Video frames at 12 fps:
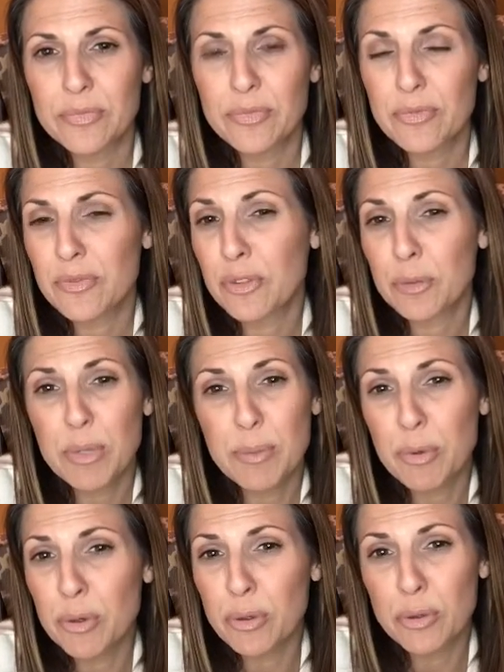for
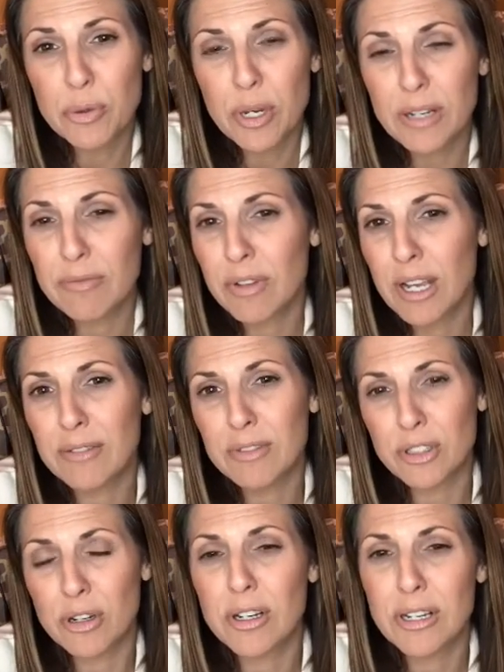people who have kind of
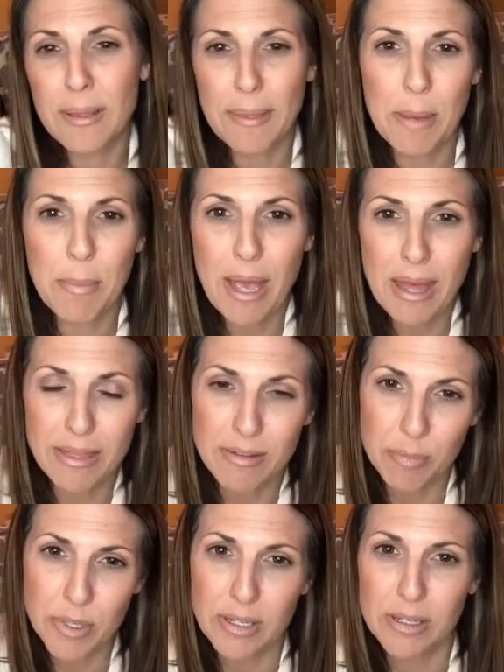started down that path of
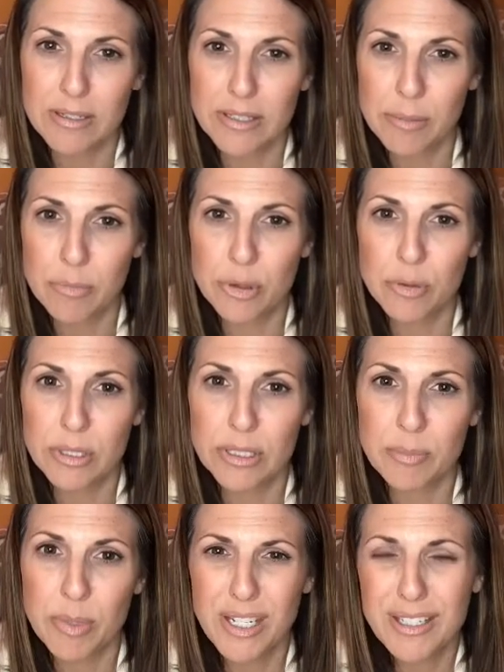being contemptuous,
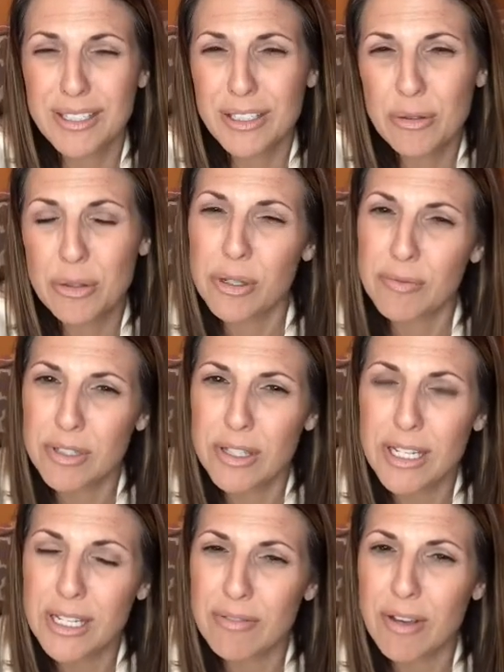because you have to
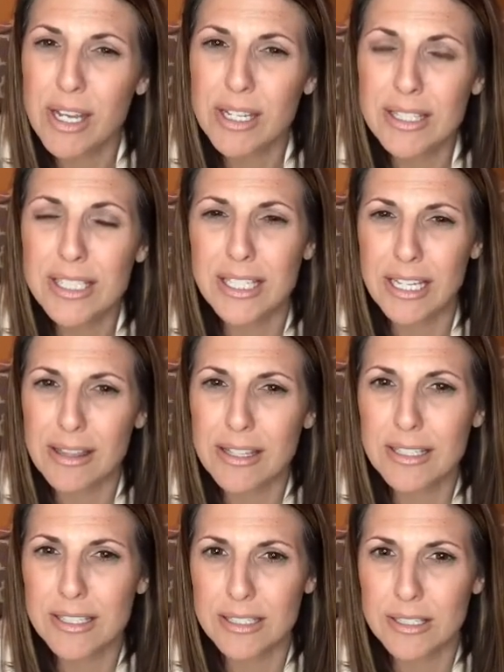think, if I can say this
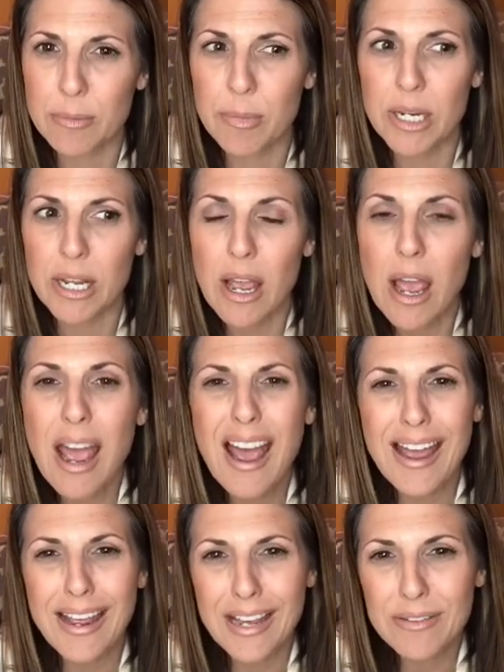to somebody, I
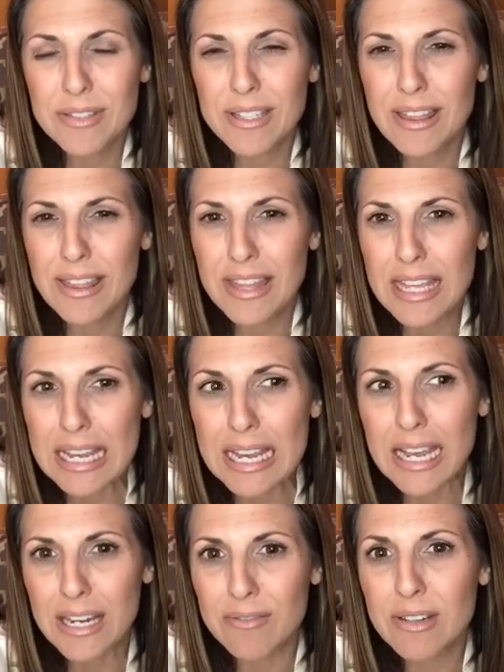have to think
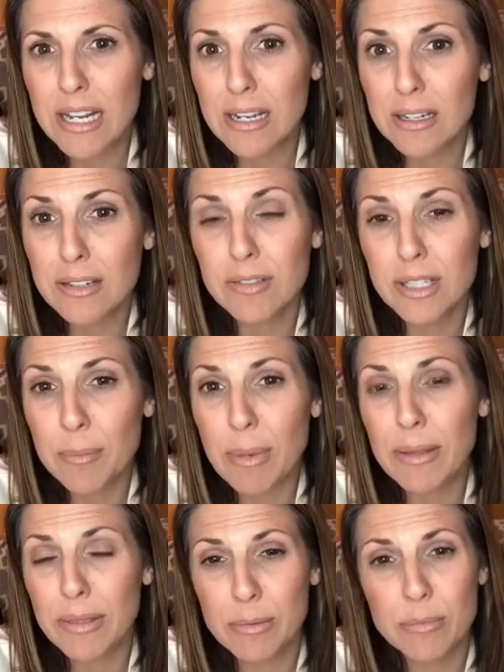kind of negatively about
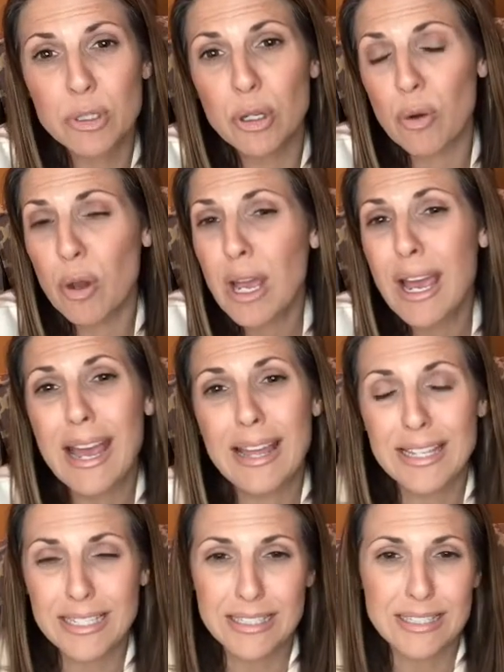them. So I
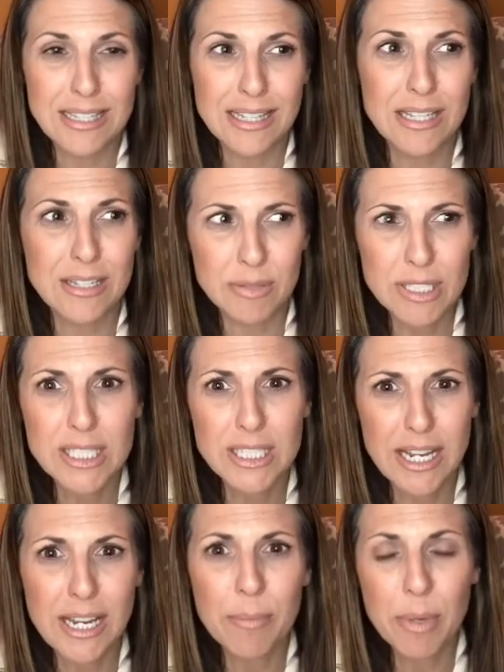think it was
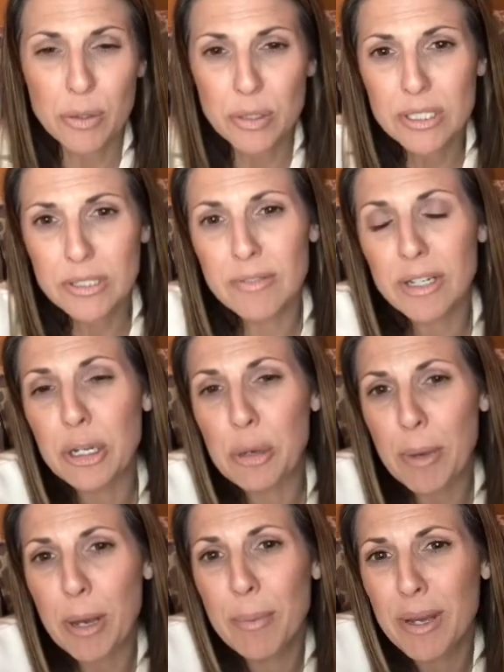today I posted a video
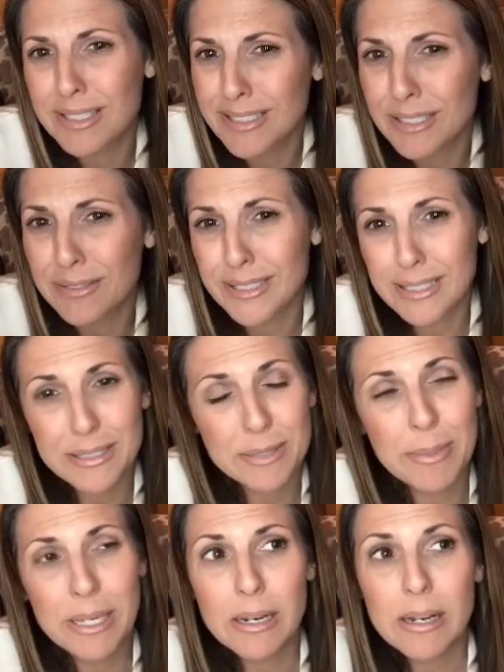about positive sentiment,